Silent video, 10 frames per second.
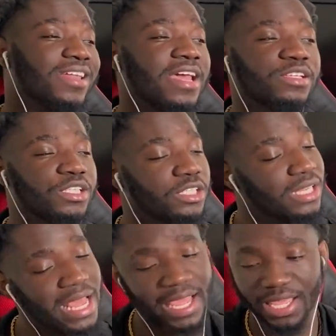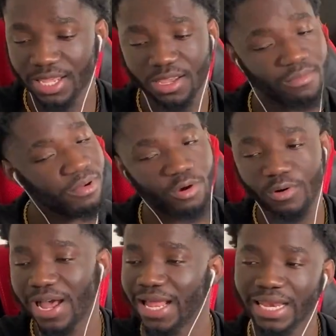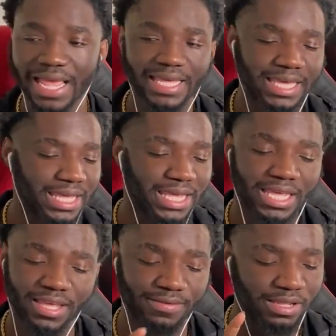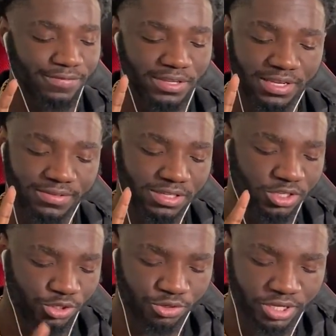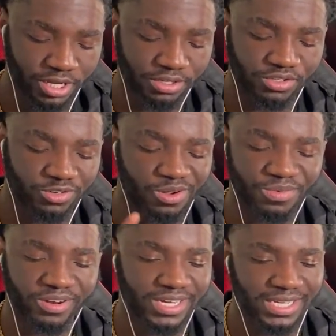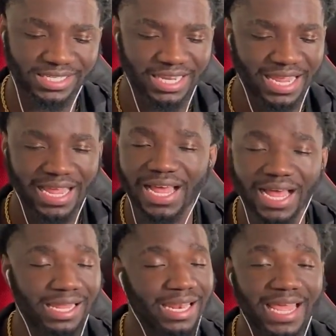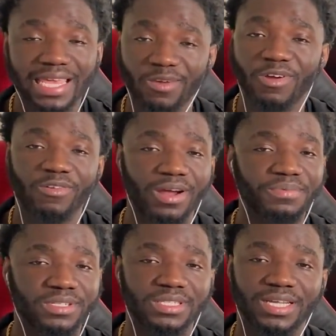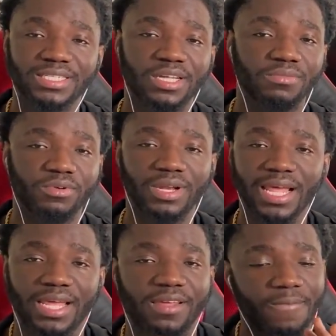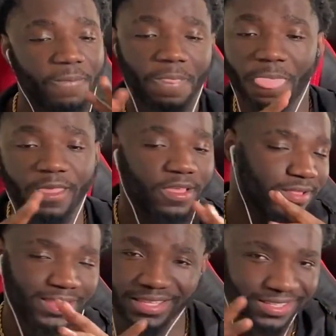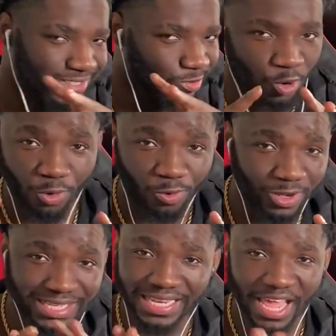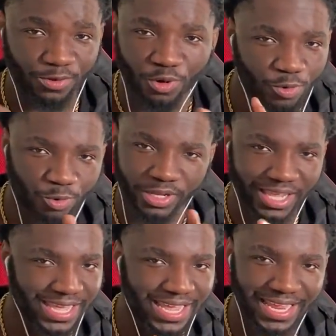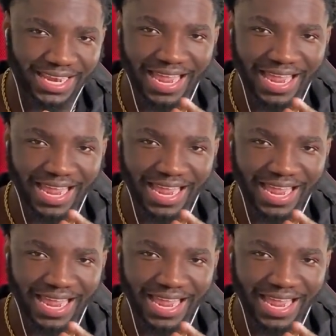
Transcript: And, like, bro, I like it, even if it's in UK, Joe, Americans, like, I like it when rappers does that, bro, like, no hook, it's like, no hook, you get it?